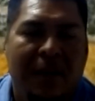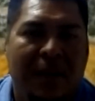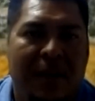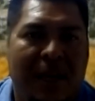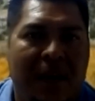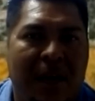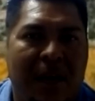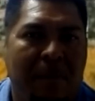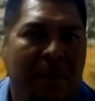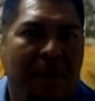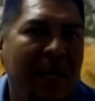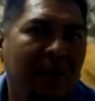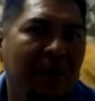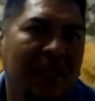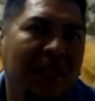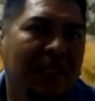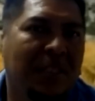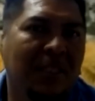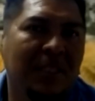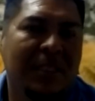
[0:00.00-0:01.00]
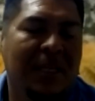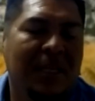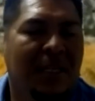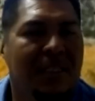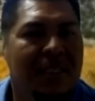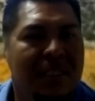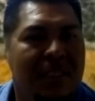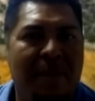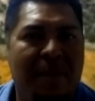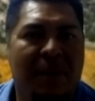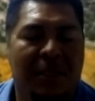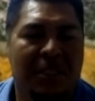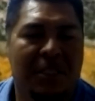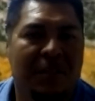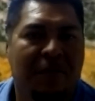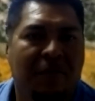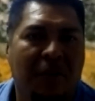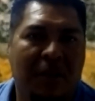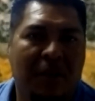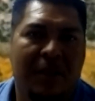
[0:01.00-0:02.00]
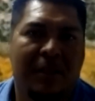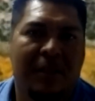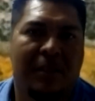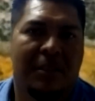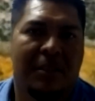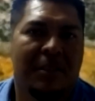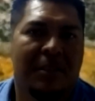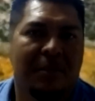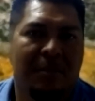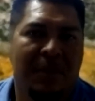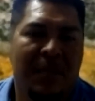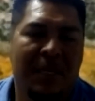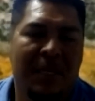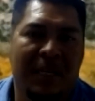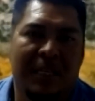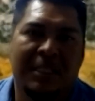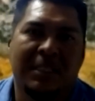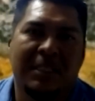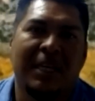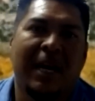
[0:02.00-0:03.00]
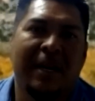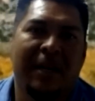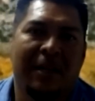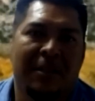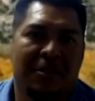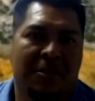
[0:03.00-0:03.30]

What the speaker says: And me with the excitement, just being excited,